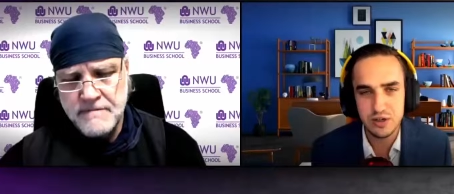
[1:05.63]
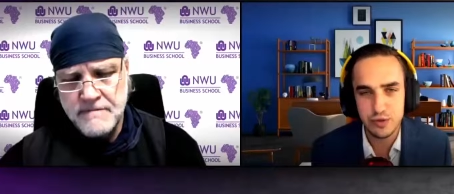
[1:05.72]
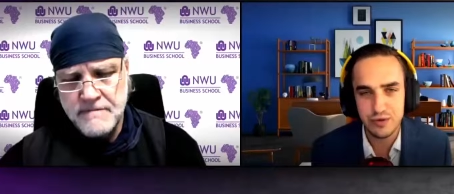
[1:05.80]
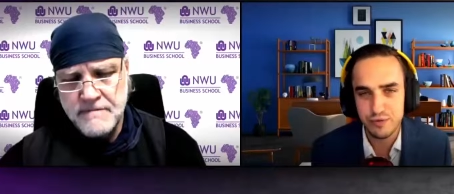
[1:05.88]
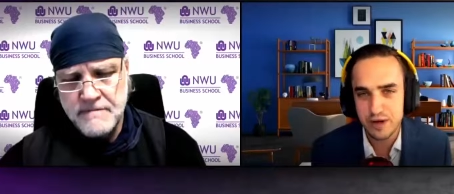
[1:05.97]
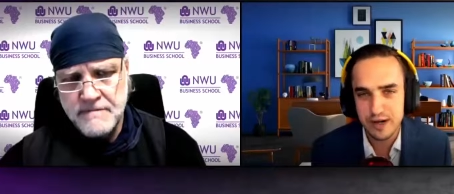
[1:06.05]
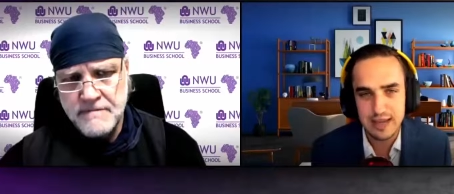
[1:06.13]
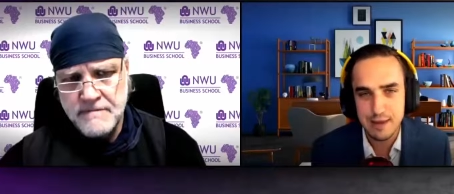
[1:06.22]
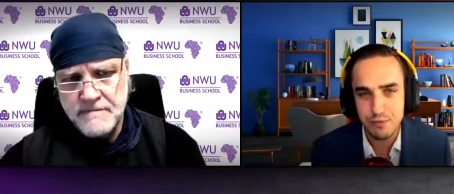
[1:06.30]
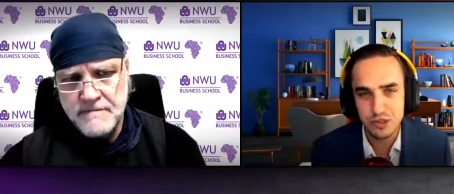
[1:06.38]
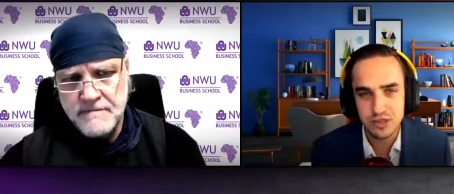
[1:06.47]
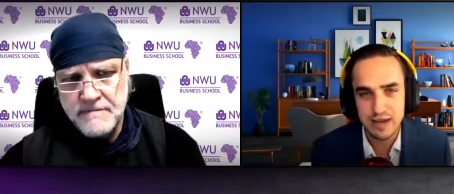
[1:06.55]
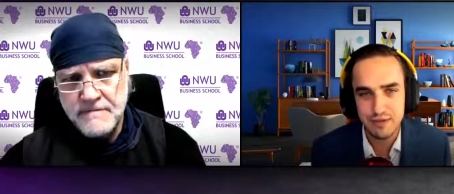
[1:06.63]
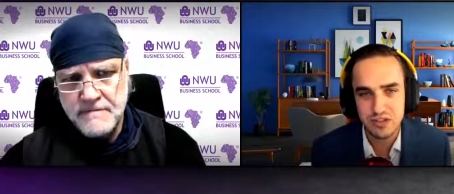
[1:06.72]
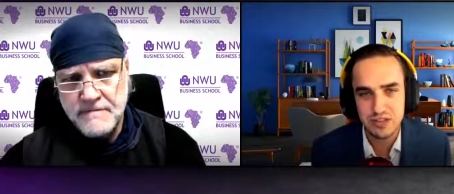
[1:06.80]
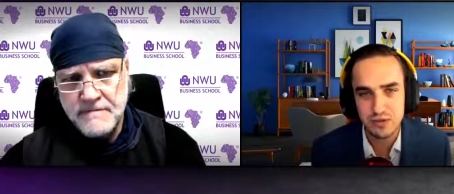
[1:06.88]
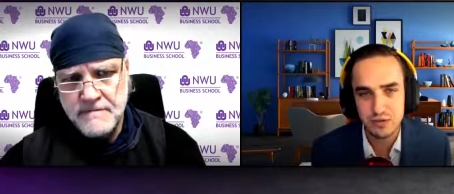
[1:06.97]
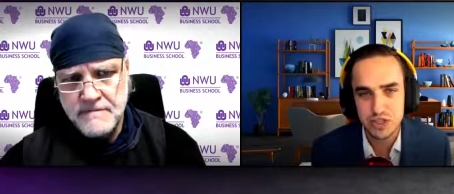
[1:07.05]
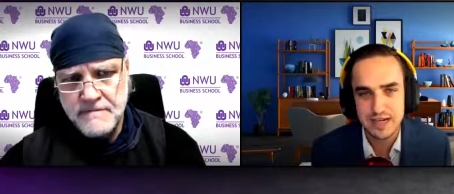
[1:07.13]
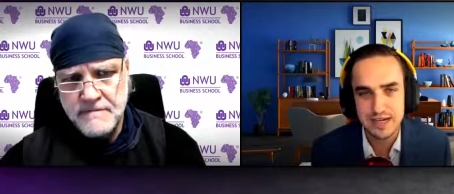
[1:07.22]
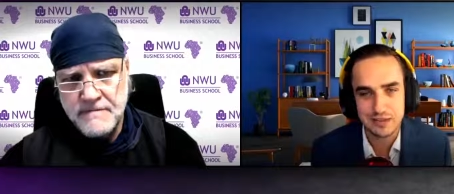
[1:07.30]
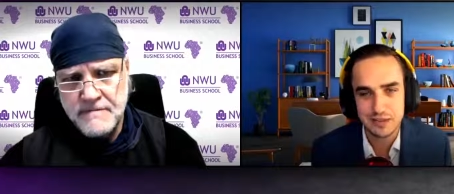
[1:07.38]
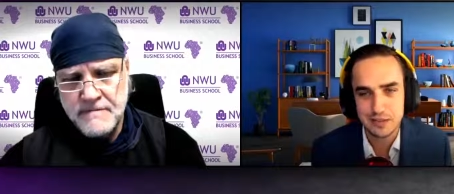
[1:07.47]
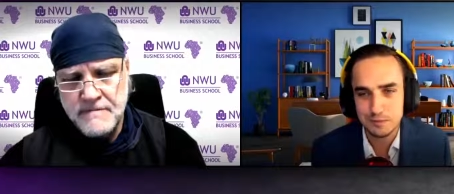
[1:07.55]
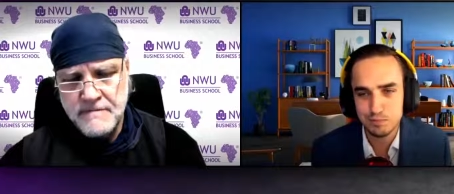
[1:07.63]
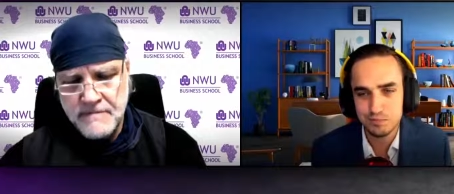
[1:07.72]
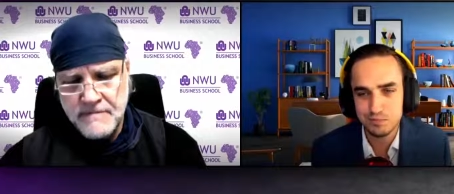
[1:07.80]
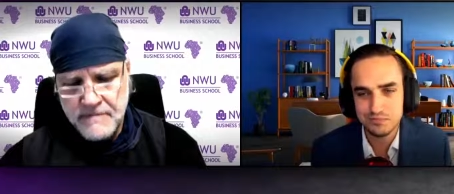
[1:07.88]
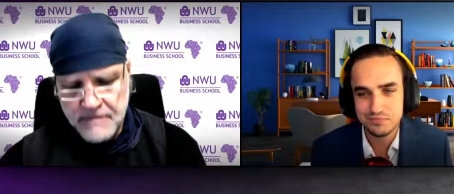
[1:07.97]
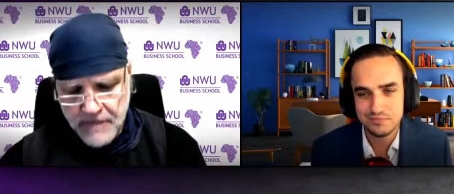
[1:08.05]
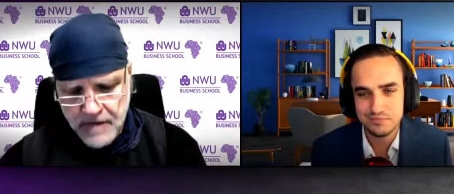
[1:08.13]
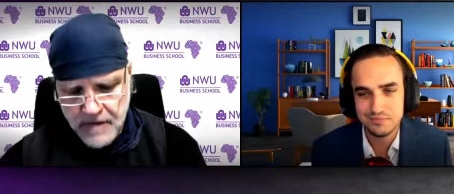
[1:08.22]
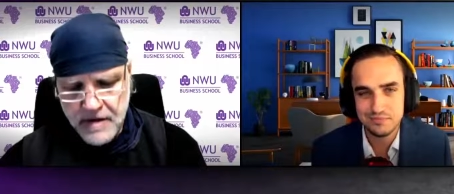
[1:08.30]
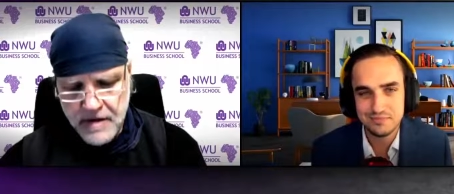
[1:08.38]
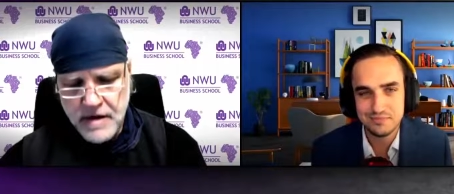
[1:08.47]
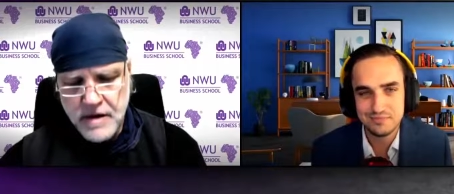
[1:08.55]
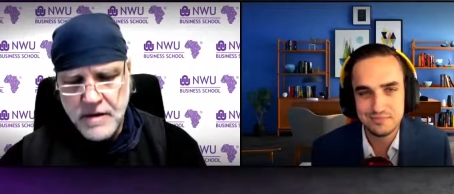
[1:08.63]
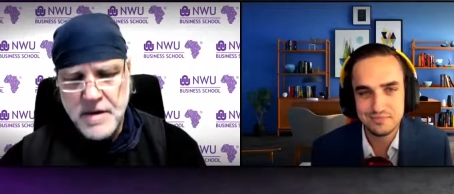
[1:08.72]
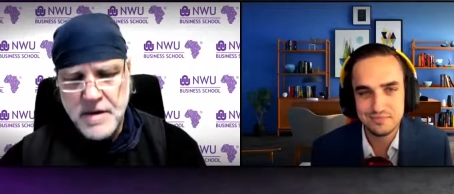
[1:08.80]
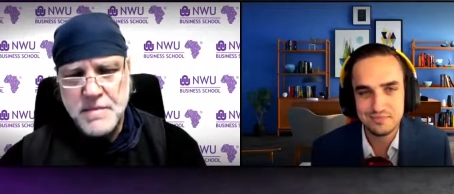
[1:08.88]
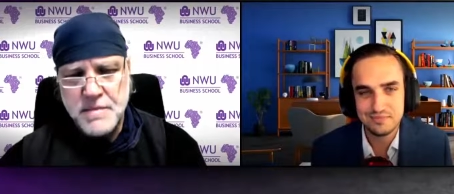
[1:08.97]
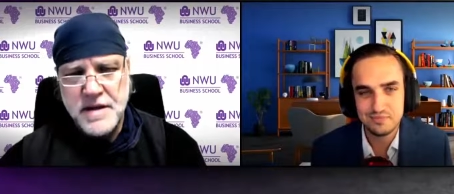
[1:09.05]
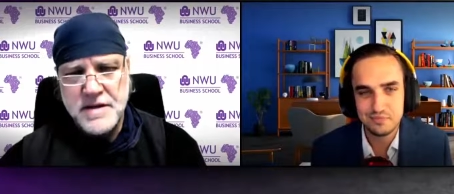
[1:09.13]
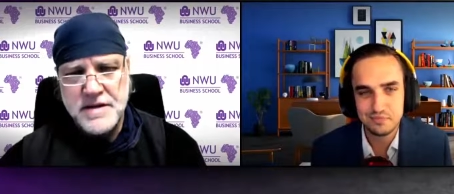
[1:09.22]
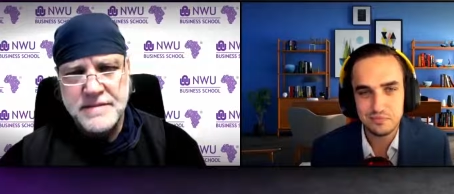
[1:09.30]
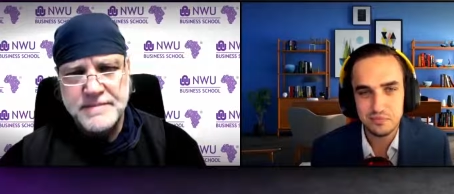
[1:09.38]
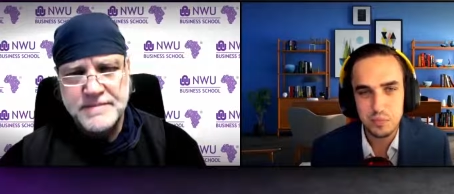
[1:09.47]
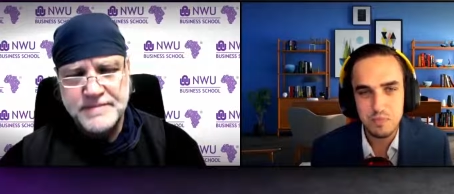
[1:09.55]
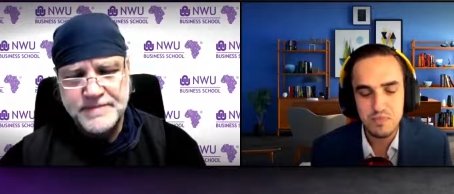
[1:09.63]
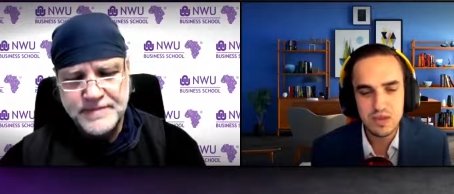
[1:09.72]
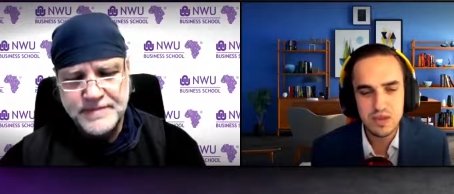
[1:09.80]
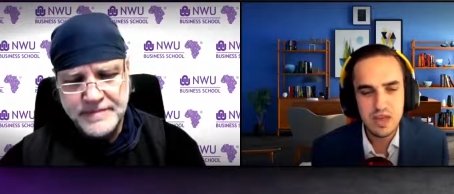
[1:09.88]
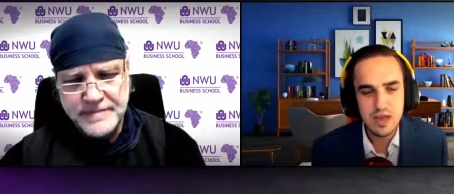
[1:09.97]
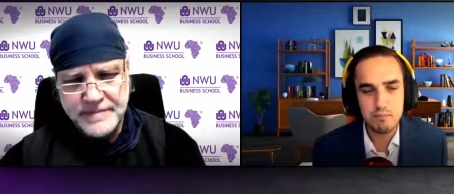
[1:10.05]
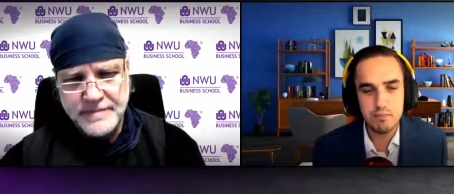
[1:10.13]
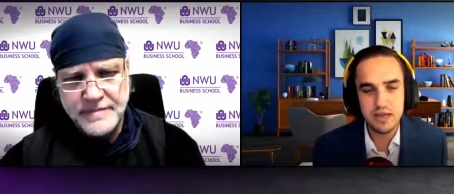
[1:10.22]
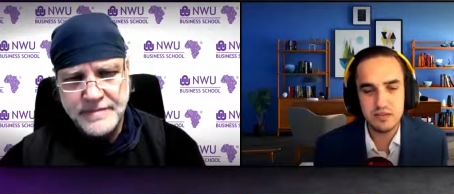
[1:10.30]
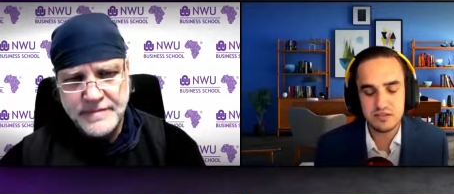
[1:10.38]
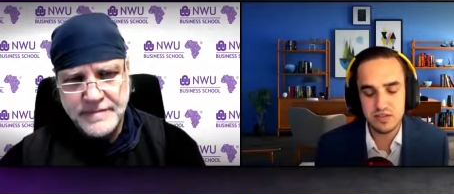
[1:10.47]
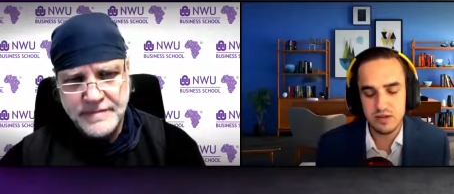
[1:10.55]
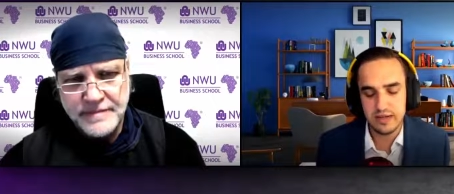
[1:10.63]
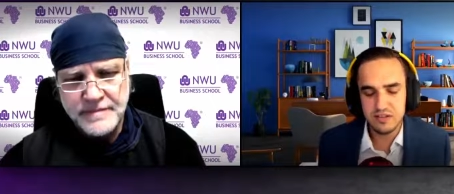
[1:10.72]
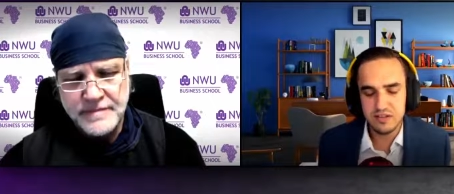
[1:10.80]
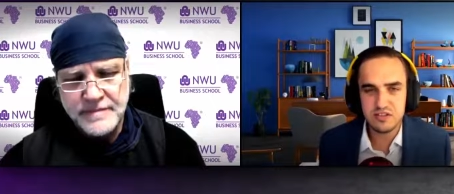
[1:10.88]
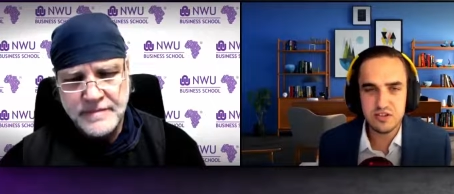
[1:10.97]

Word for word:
Speaker 1: that we're finally able to have this little chat.
Speaker 2: Thank you. My pleasure.
Speaker 1: Piet, so let's